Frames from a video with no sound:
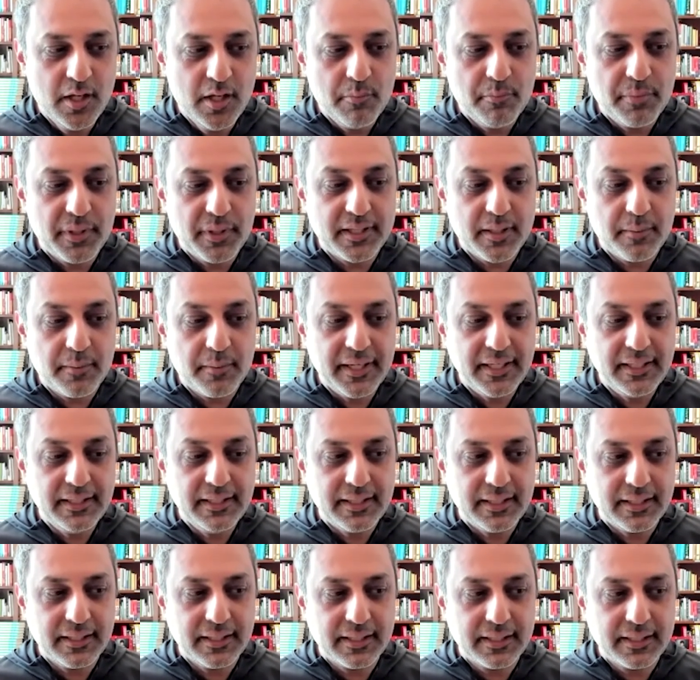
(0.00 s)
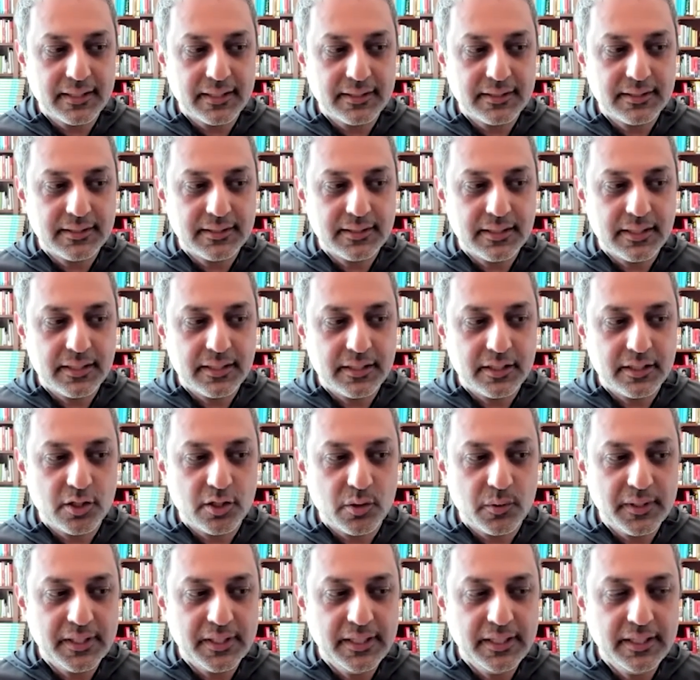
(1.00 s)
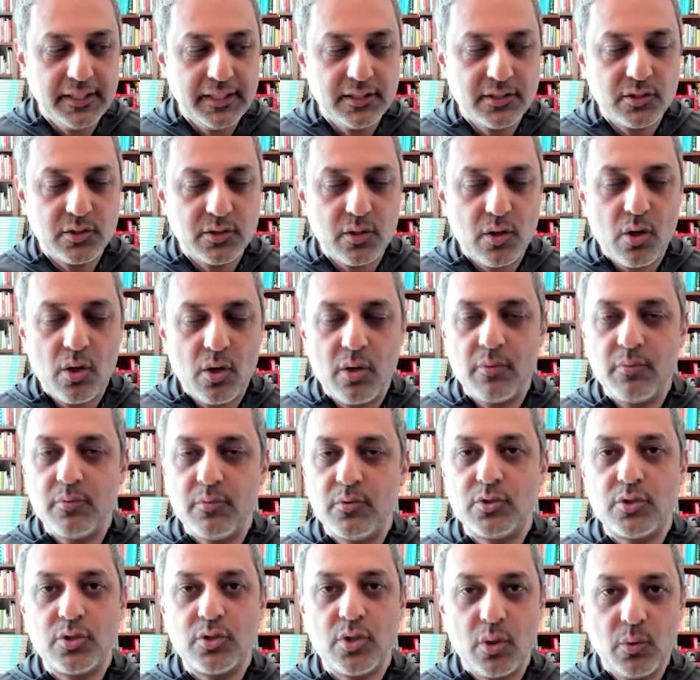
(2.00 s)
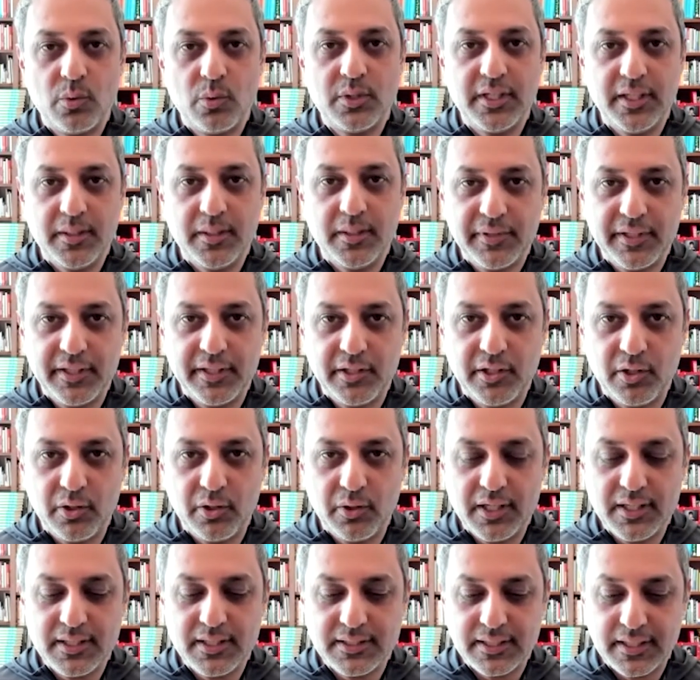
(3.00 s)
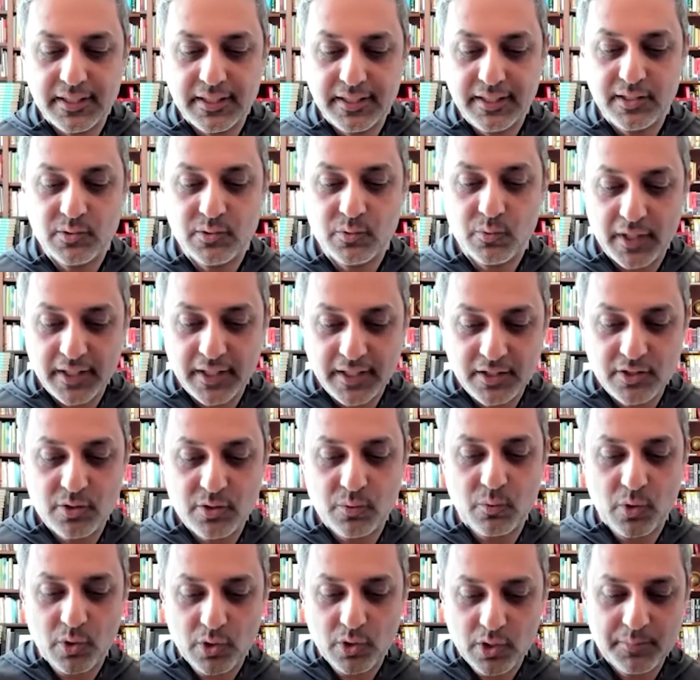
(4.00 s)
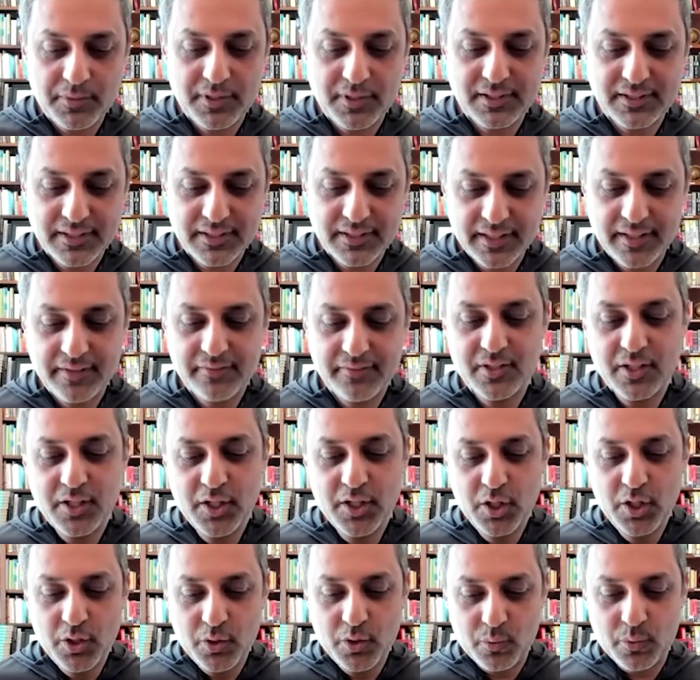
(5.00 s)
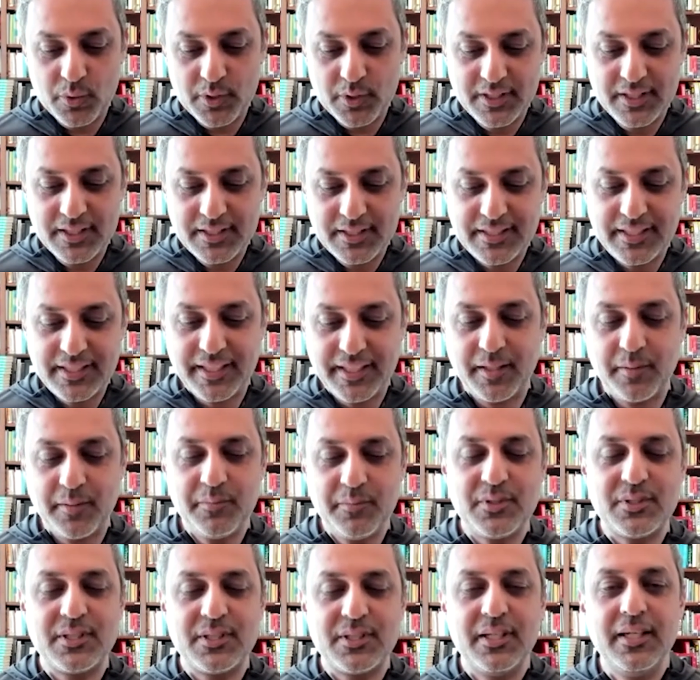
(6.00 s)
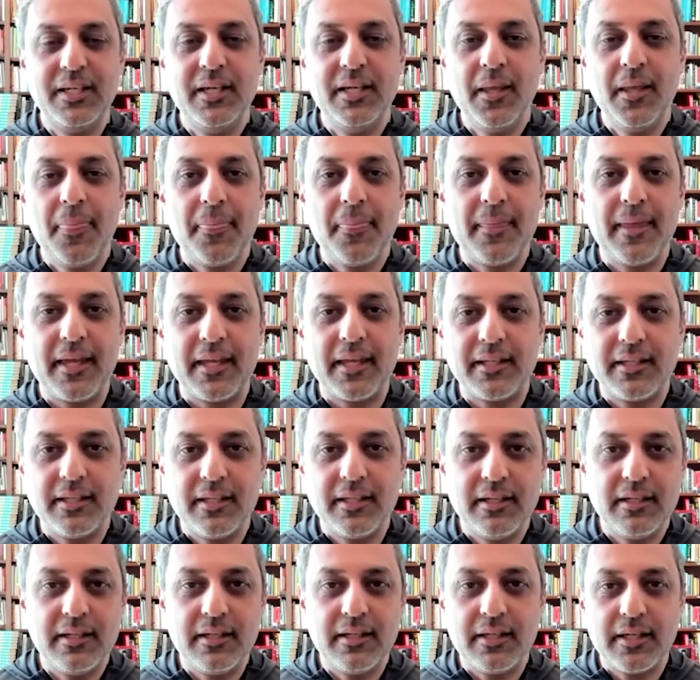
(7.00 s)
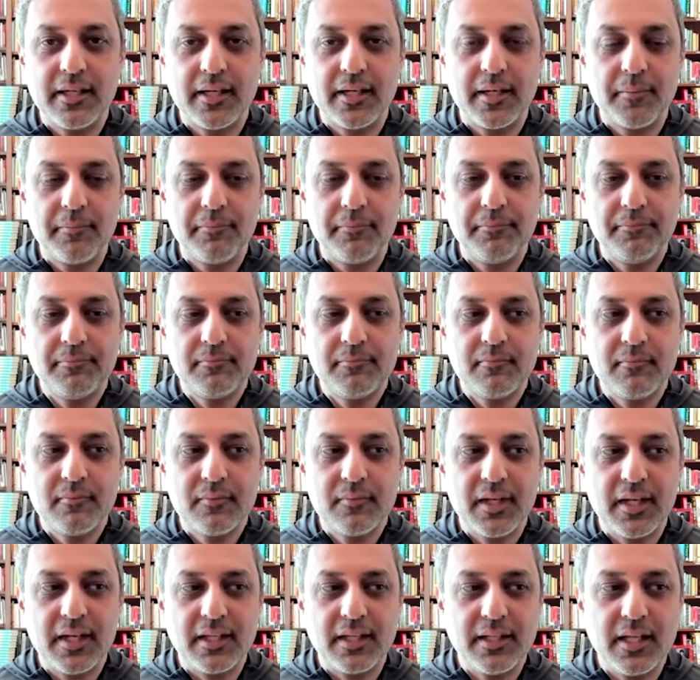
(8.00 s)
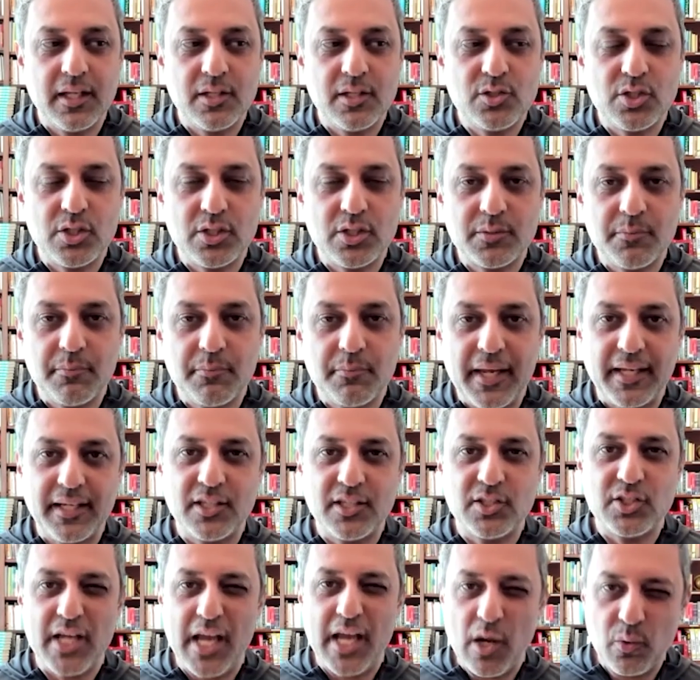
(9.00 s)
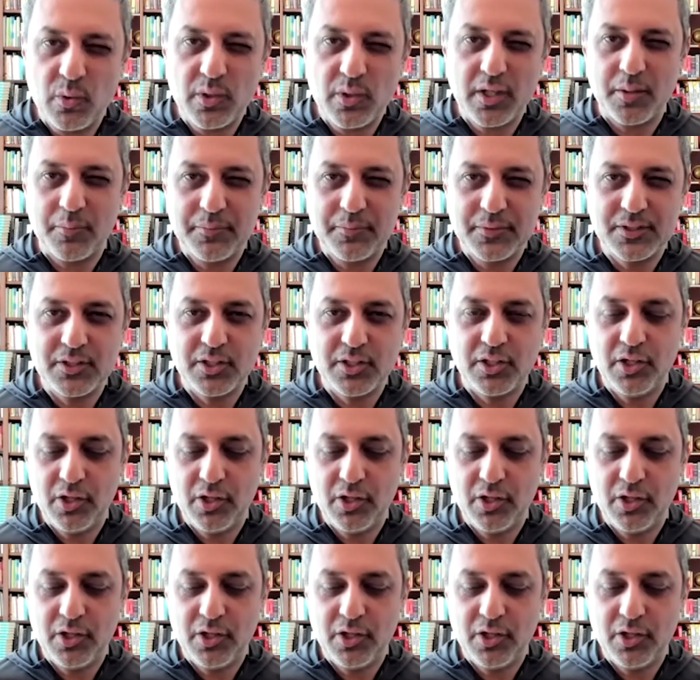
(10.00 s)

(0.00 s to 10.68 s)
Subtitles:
But the main thing is, he's so deeply curious, and he's ready to roll up the sleeves with the teams, and not just manage outcomes.